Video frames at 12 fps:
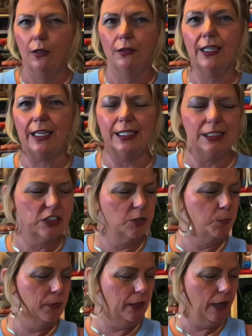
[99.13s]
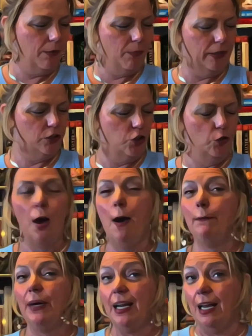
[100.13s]
Lickety split, I bet you.
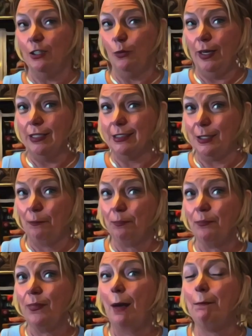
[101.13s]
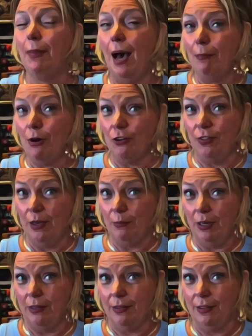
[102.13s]
But anyways, my birthday
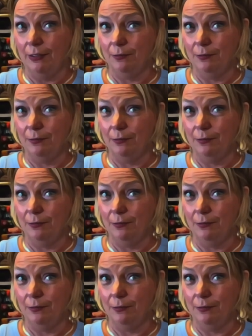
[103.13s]
month.